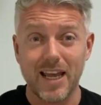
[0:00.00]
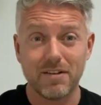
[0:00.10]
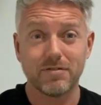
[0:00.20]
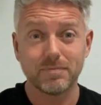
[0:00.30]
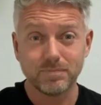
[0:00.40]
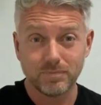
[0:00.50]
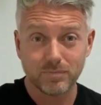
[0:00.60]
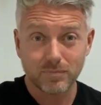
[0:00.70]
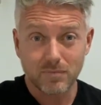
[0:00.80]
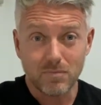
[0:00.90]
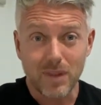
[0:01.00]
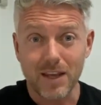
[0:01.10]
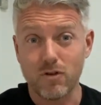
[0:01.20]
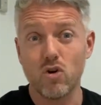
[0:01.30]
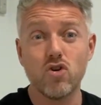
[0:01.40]
If
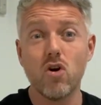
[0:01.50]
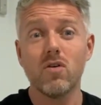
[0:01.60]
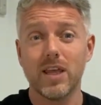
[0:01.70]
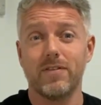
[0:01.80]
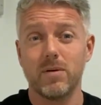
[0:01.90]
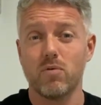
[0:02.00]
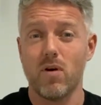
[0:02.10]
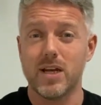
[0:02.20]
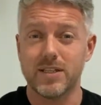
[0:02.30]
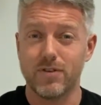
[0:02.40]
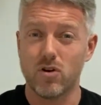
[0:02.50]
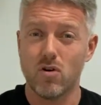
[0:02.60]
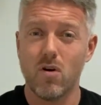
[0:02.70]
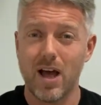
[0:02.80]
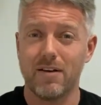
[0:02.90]
you're not giving praise, if you're
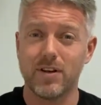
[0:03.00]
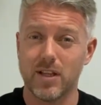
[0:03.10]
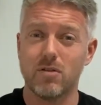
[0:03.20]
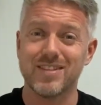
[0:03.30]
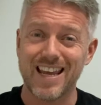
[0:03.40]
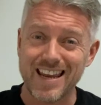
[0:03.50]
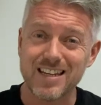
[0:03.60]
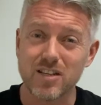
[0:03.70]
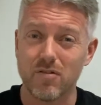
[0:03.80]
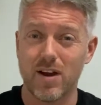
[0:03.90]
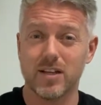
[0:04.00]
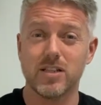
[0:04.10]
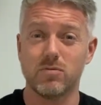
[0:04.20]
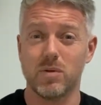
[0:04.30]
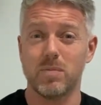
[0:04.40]
not having those
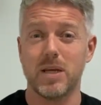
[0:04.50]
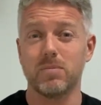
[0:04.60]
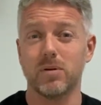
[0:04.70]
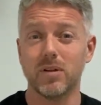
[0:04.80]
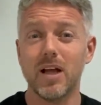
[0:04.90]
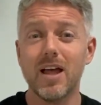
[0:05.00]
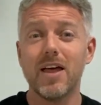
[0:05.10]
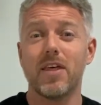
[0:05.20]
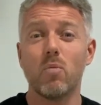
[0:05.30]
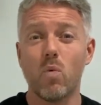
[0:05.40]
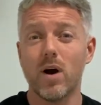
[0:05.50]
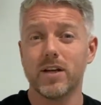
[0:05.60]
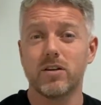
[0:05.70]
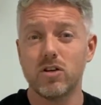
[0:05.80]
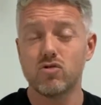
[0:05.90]
interactions with people, then why
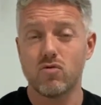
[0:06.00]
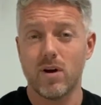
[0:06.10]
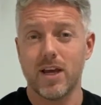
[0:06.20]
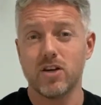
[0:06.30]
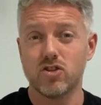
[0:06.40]
don't you try it?